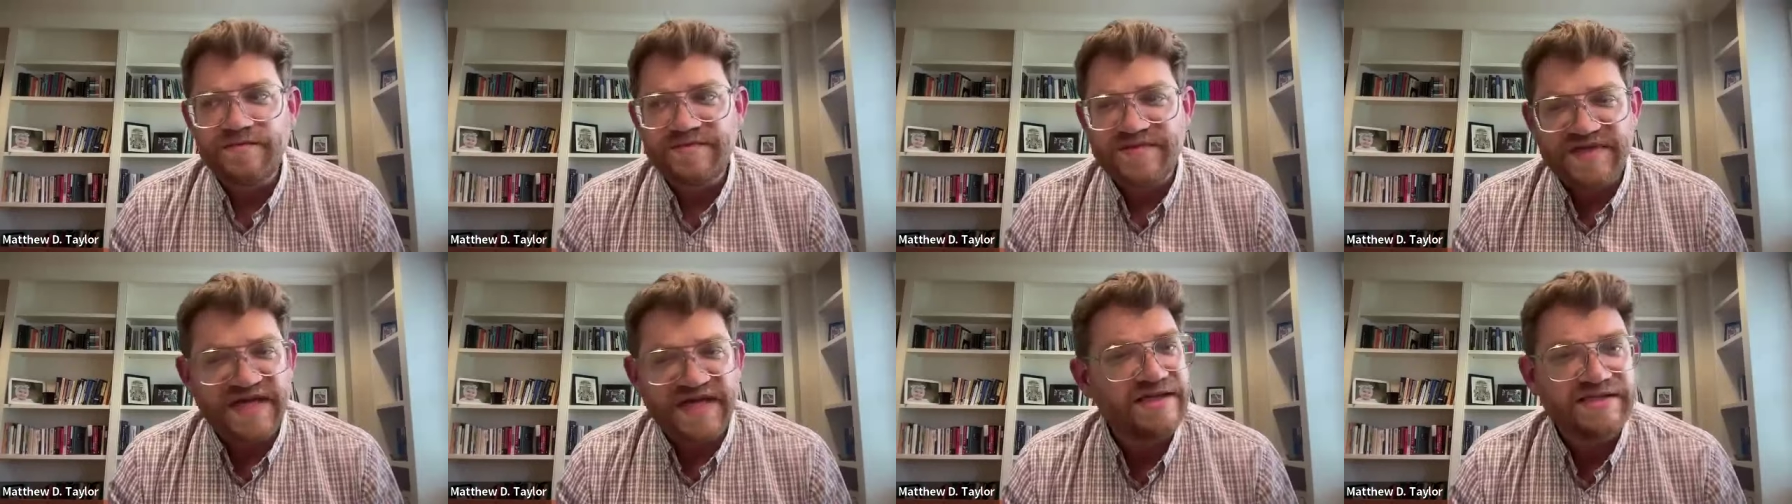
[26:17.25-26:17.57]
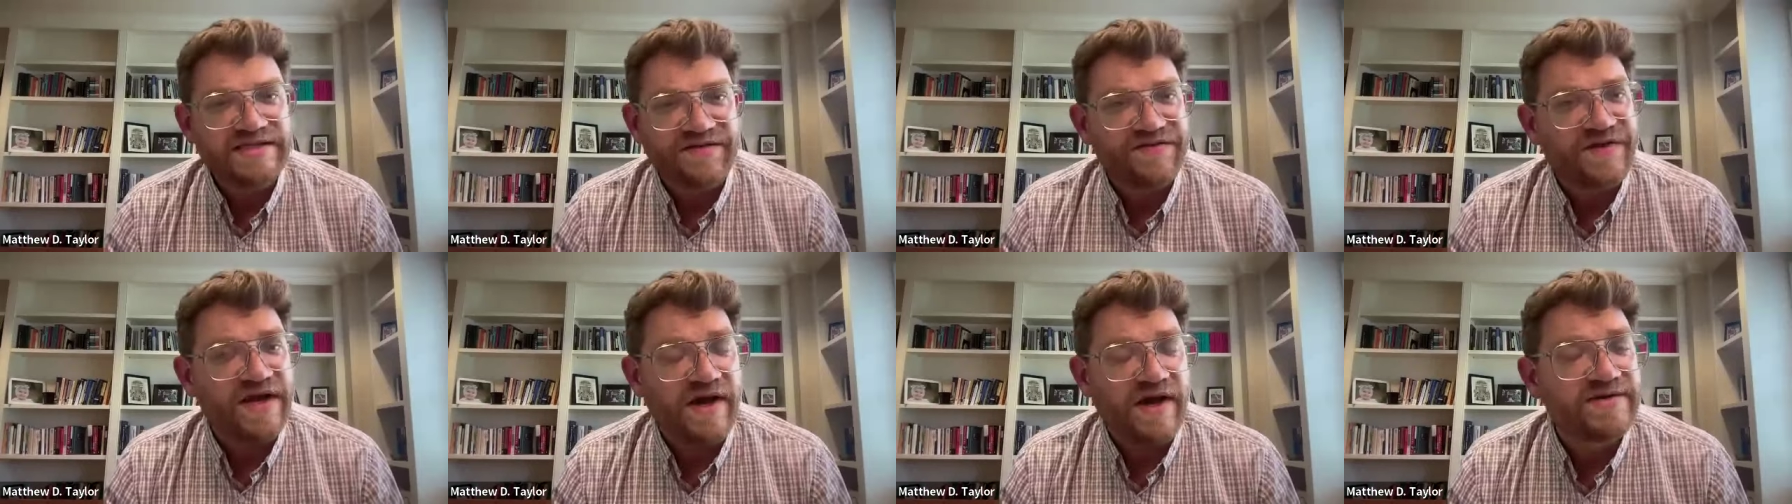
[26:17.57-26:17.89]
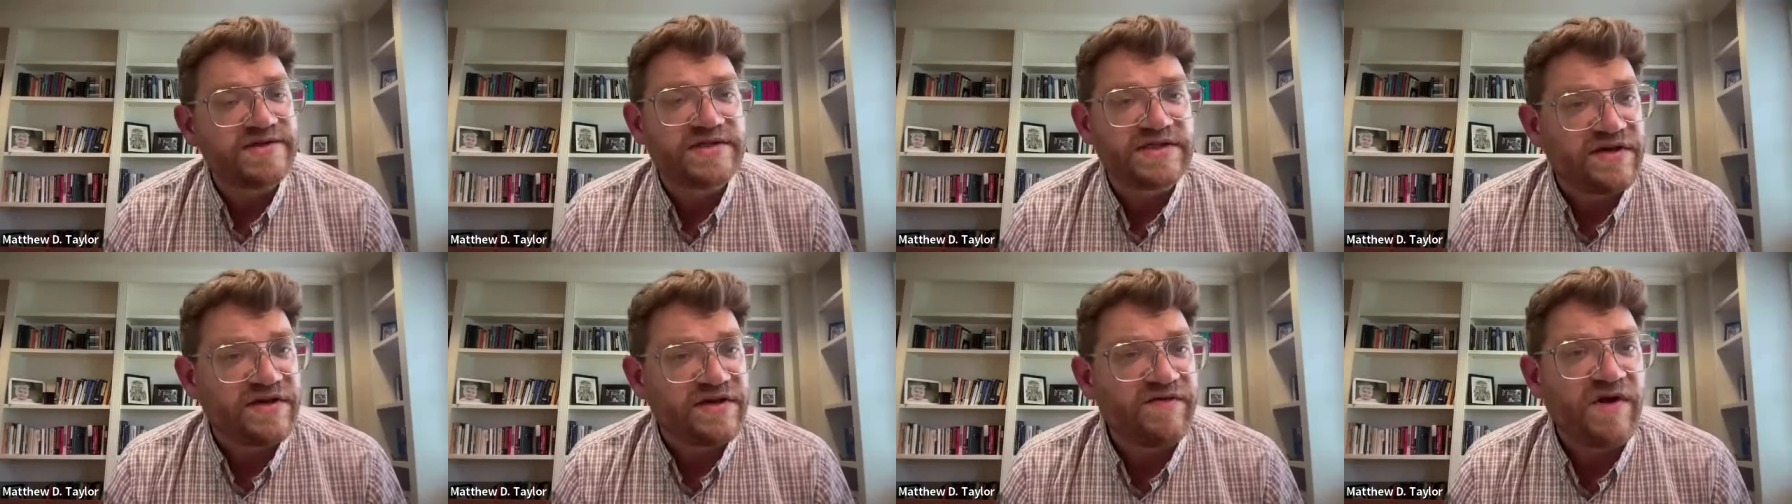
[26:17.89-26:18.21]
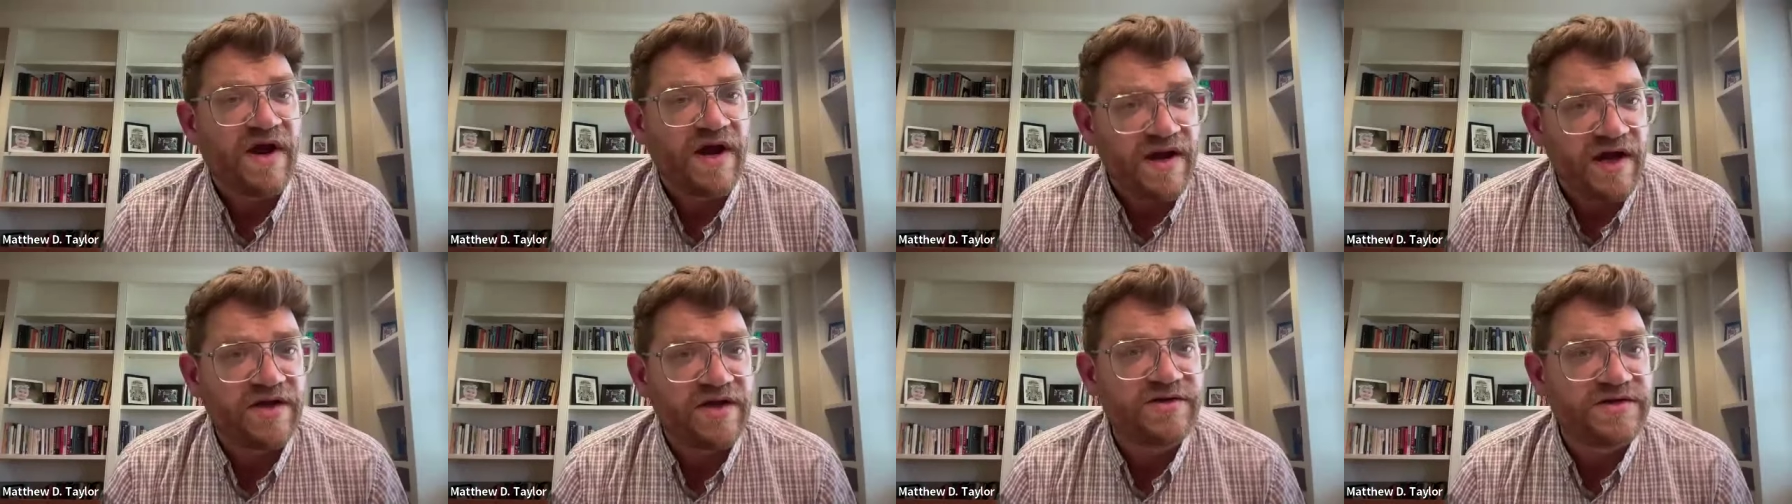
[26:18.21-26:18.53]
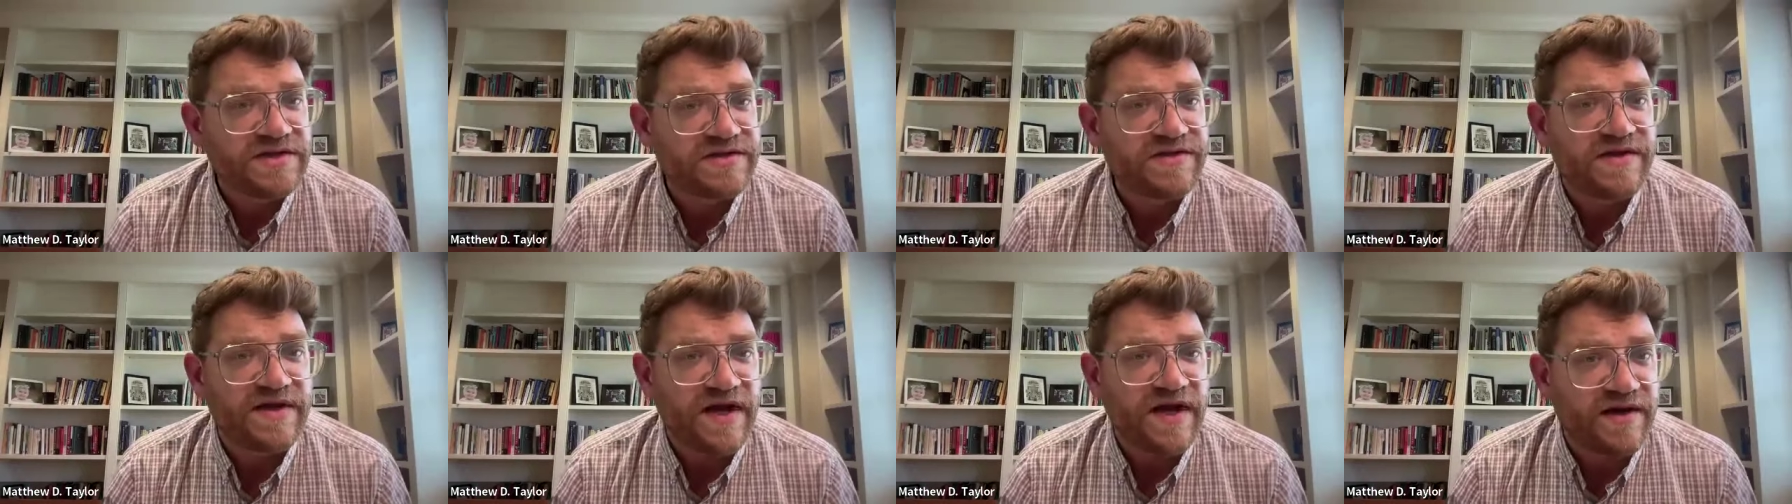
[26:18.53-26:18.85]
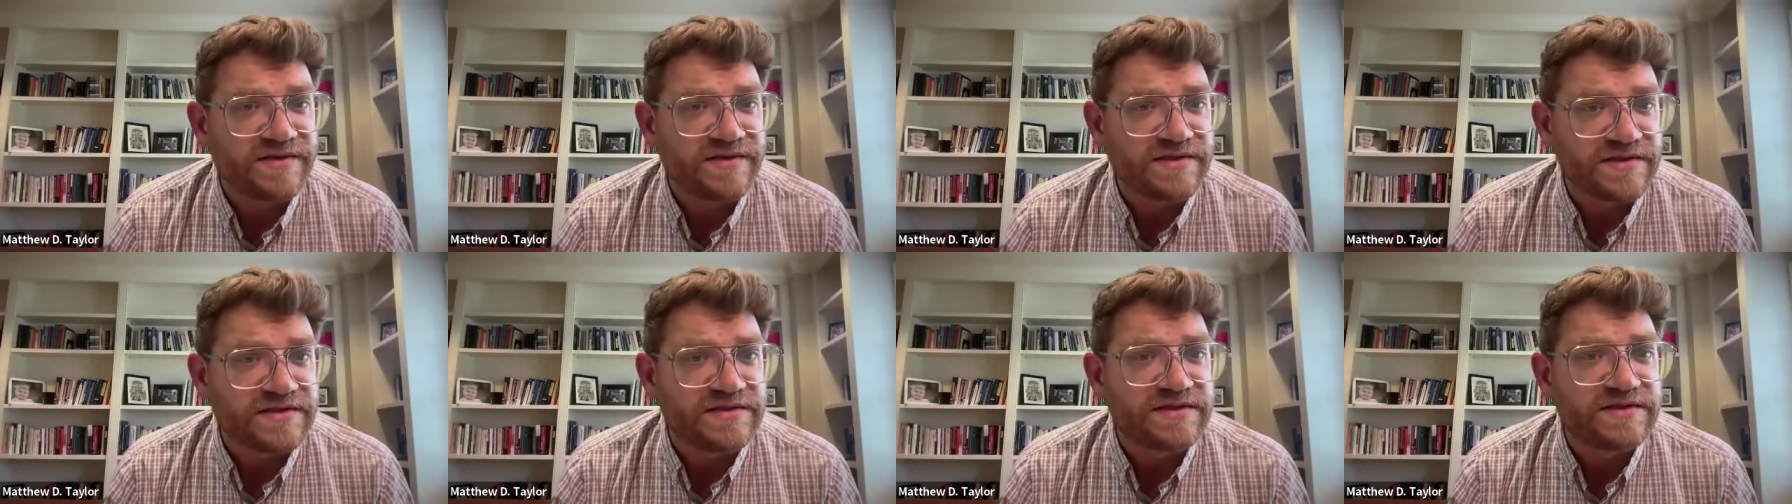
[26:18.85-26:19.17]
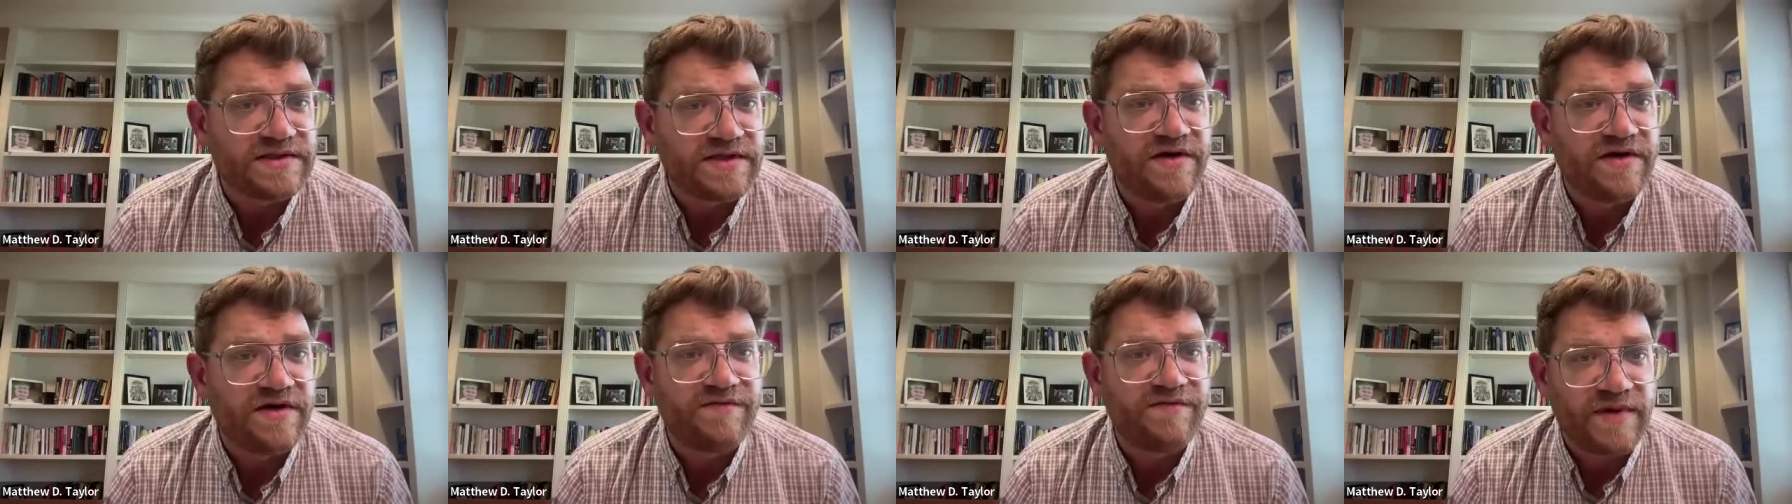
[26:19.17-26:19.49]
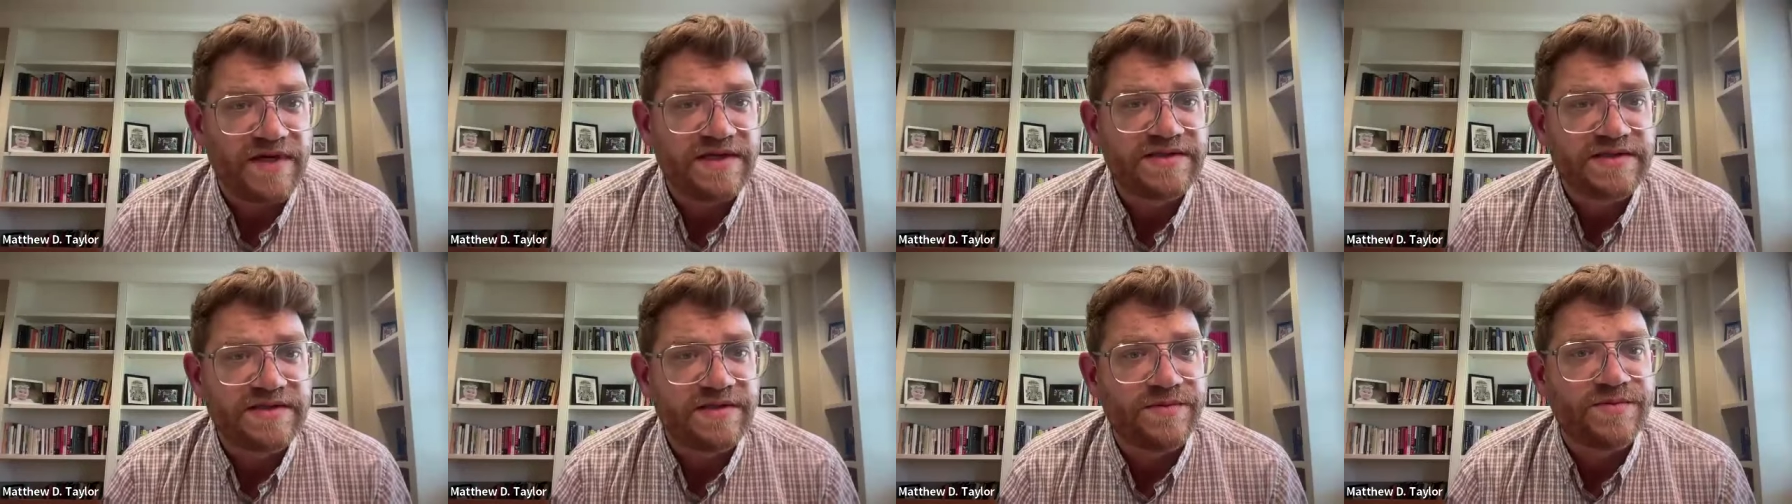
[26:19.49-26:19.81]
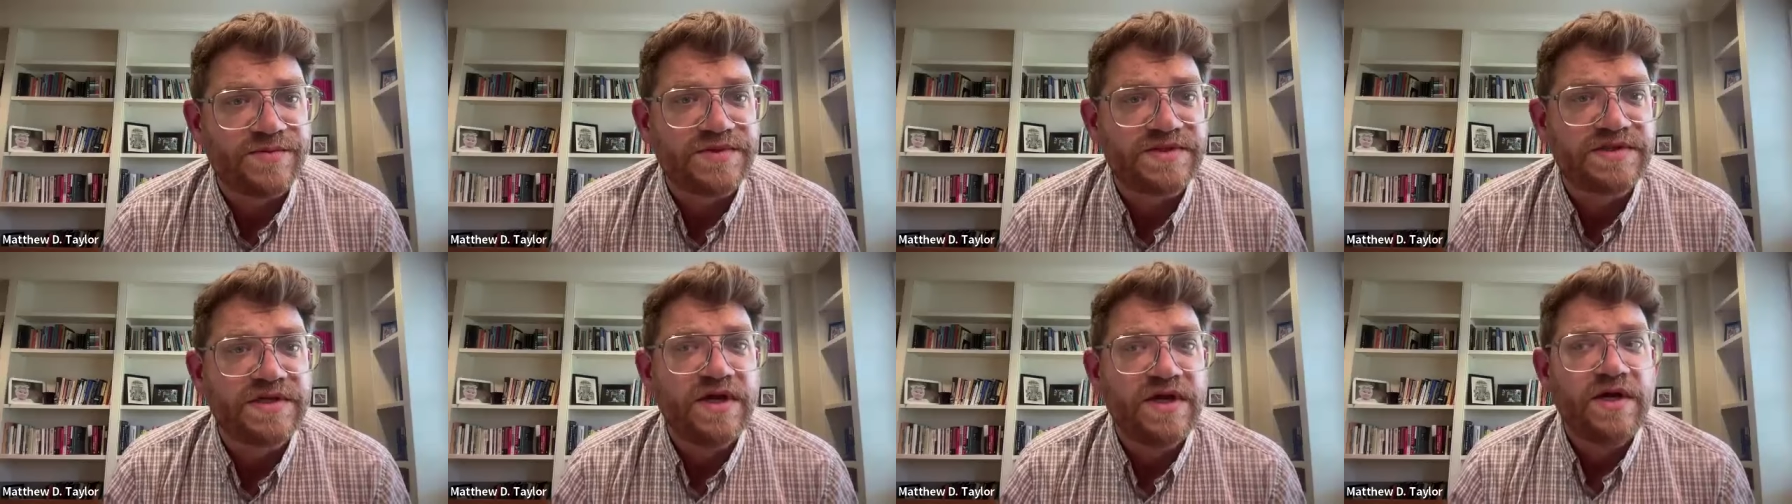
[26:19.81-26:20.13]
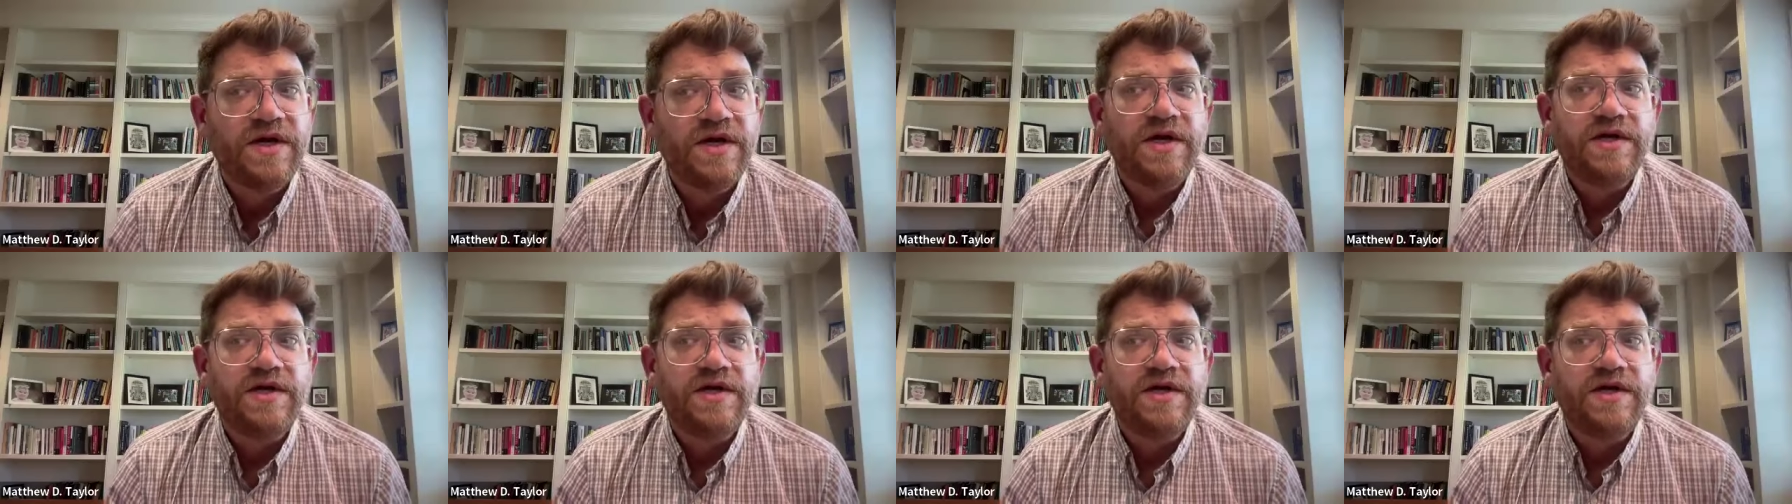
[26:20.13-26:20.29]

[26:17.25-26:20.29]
tens of thousands, if not hundreds of thousands, of Muslims